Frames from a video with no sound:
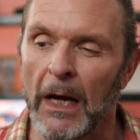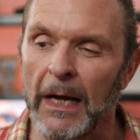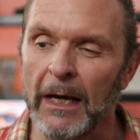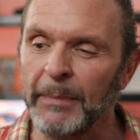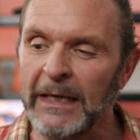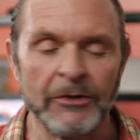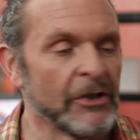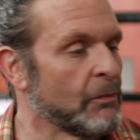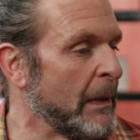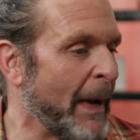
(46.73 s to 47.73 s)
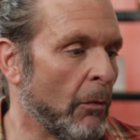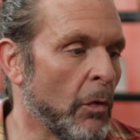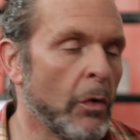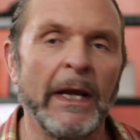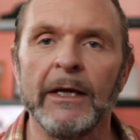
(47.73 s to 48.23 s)
It'll be just when I'm out
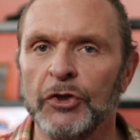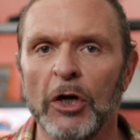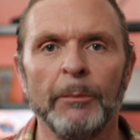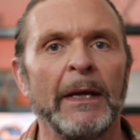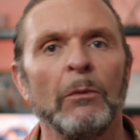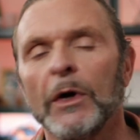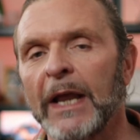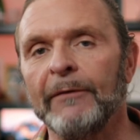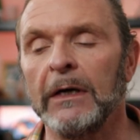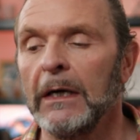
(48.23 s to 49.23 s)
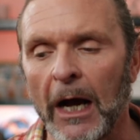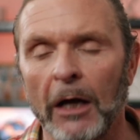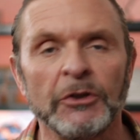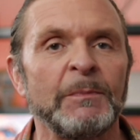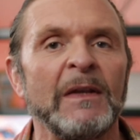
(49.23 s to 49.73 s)
walking, shopping, whatever,
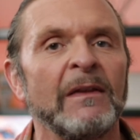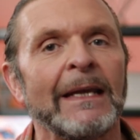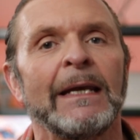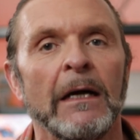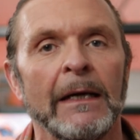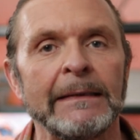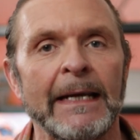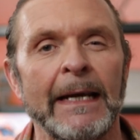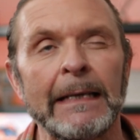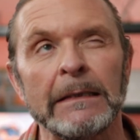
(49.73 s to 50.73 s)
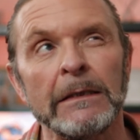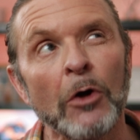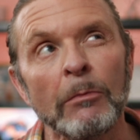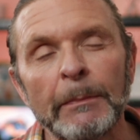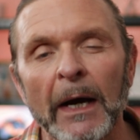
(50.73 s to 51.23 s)
I'll just be thinking ideas. And
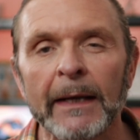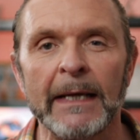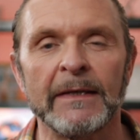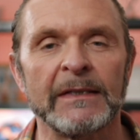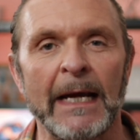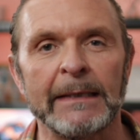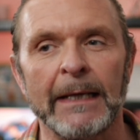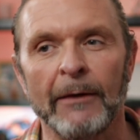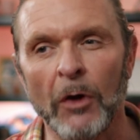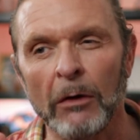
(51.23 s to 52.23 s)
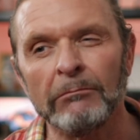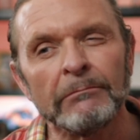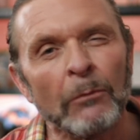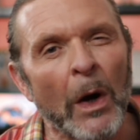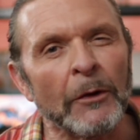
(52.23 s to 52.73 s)
normally by the end of Saturday, I've got
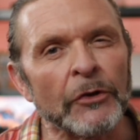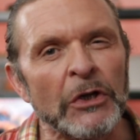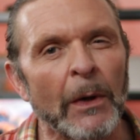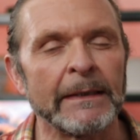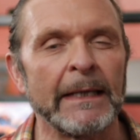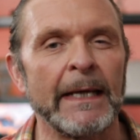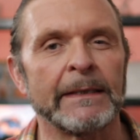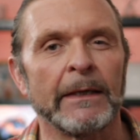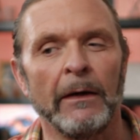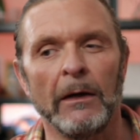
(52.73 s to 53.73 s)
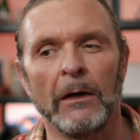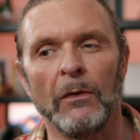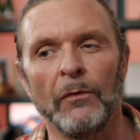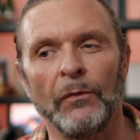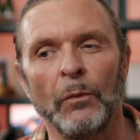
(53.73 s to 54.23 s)
one or two ideas
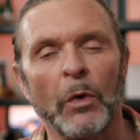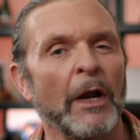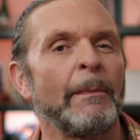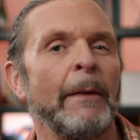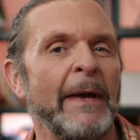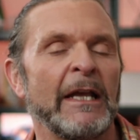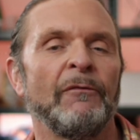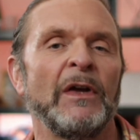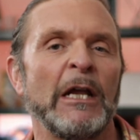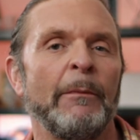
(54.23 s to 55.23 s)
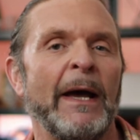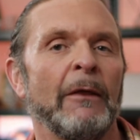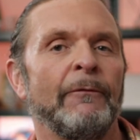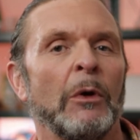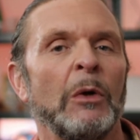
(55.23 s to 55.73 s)
of what I might make a video about
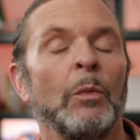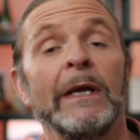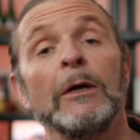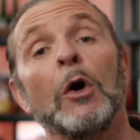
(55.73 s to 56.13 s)
the following week.